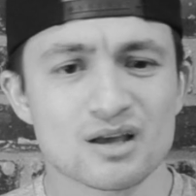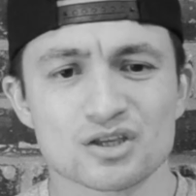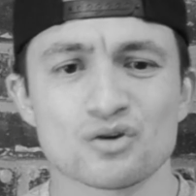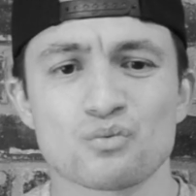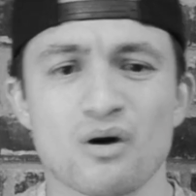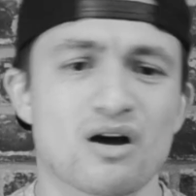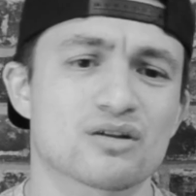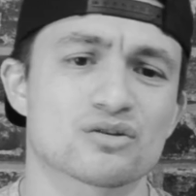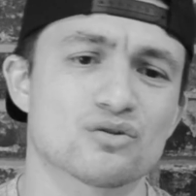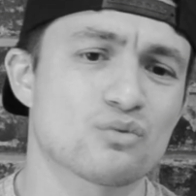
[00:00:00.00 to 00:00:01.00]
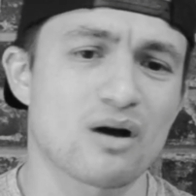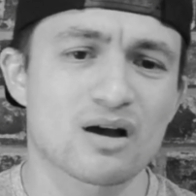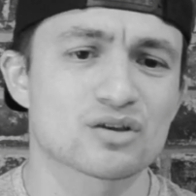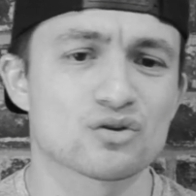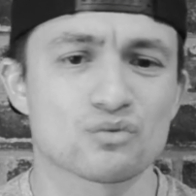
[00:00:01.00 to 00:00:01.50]
You want, you
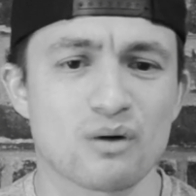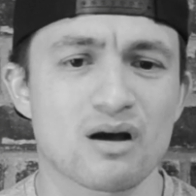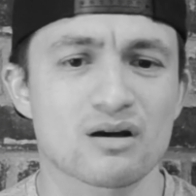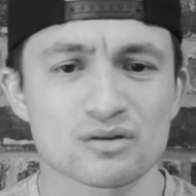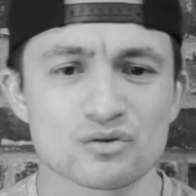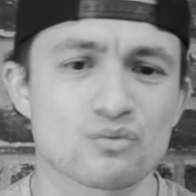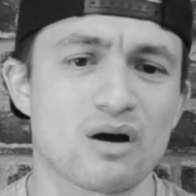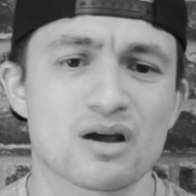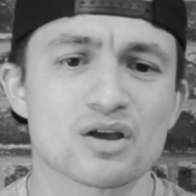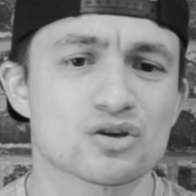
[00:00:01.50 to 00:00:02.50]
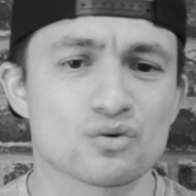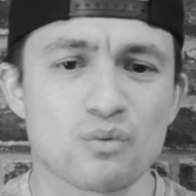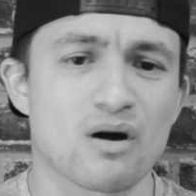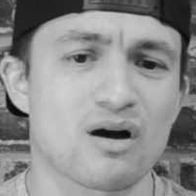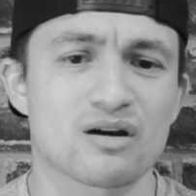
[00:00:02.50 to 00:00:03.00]
want, you want, you want, you
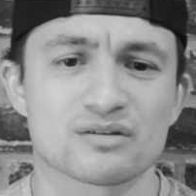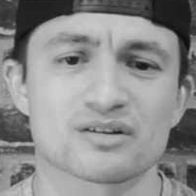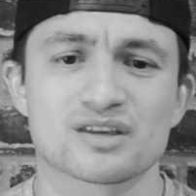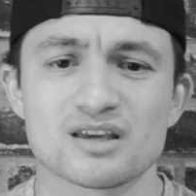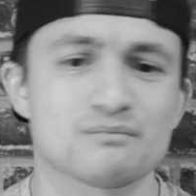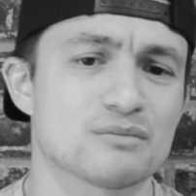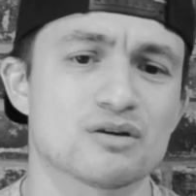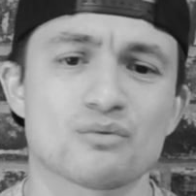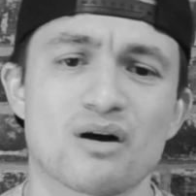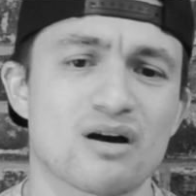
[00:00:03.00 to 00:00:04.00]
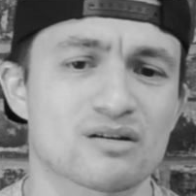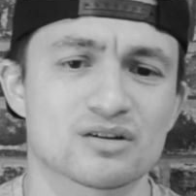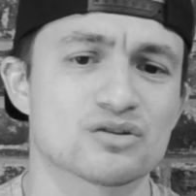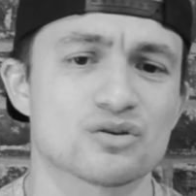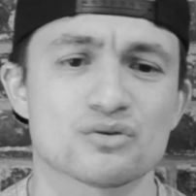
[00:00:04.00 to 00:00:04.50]
wanna keep me
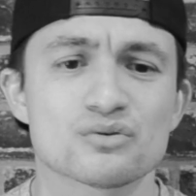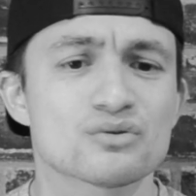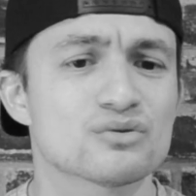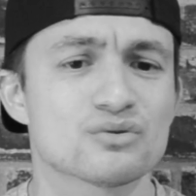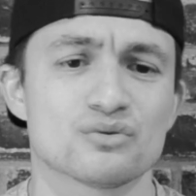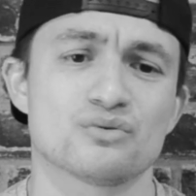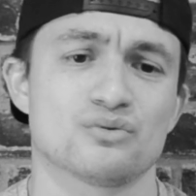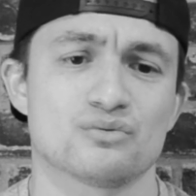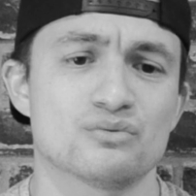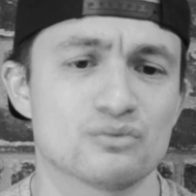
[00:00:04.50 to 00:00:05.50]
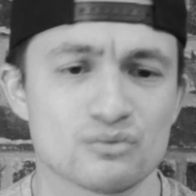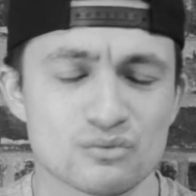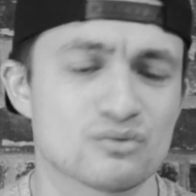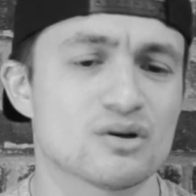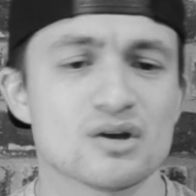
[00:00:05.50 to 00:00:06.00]
wanting you.
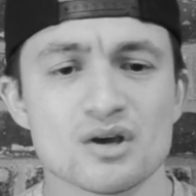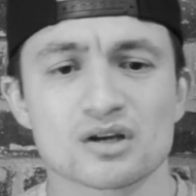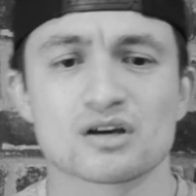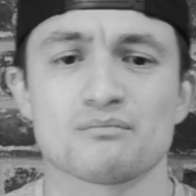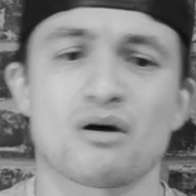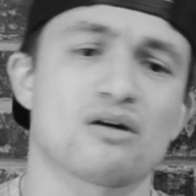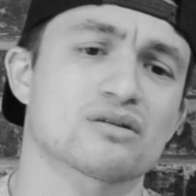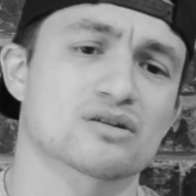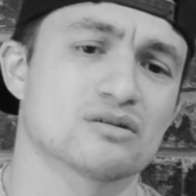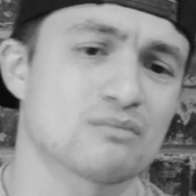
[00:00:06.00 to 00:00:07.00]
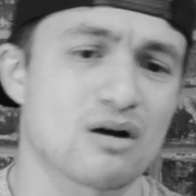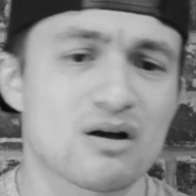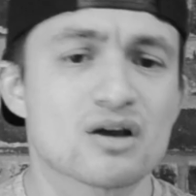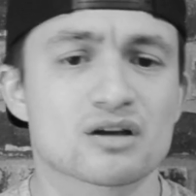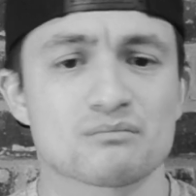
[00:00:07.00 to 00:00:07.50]
Come on, come on,
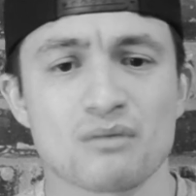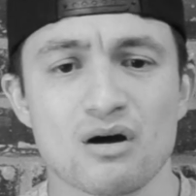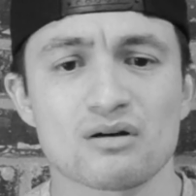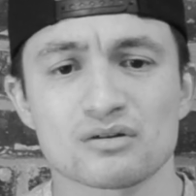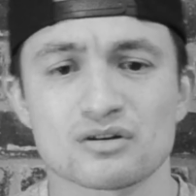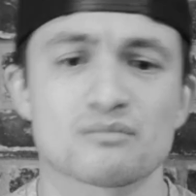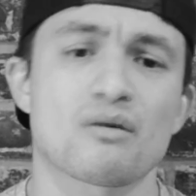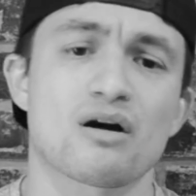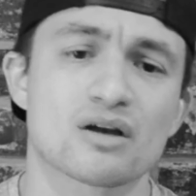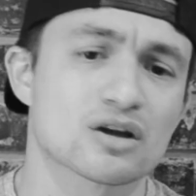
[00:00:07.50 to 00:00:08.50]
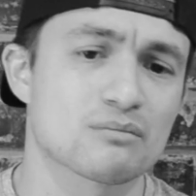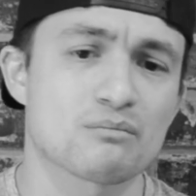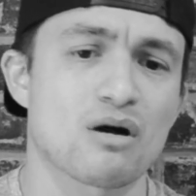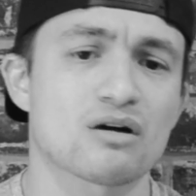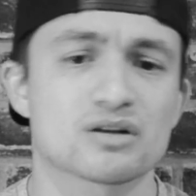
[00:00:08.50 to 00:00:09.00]
come on, come on,
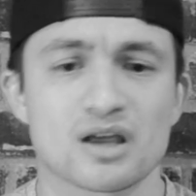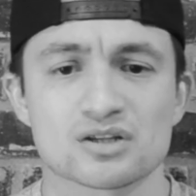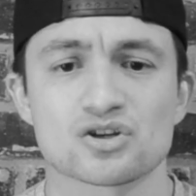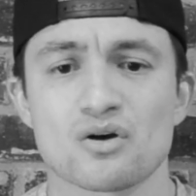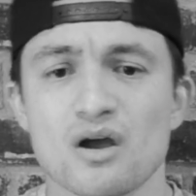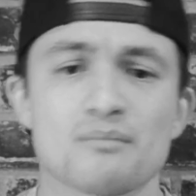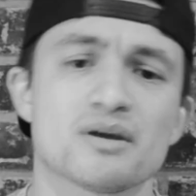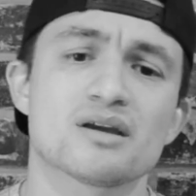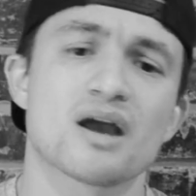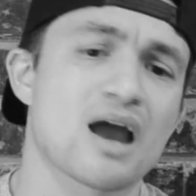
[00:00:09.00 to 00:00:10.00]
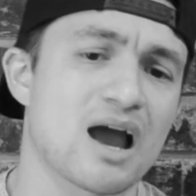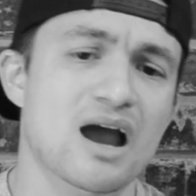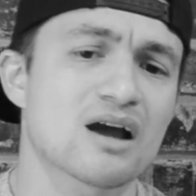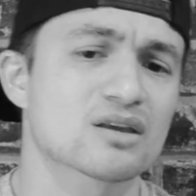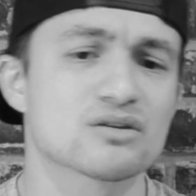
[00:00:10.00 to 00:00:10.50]
come on, and show me
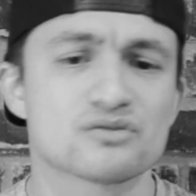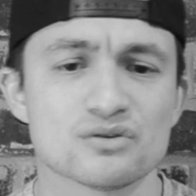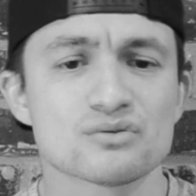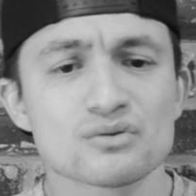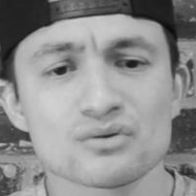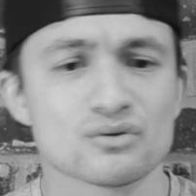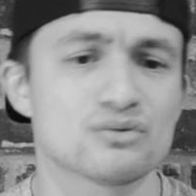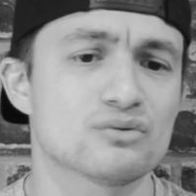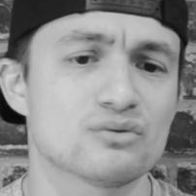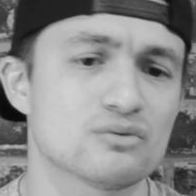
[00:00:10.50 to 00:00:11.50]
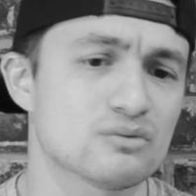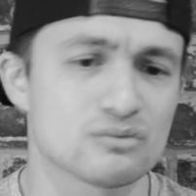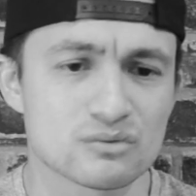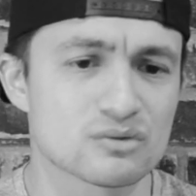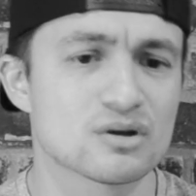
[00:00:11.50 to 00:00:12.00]
how you do.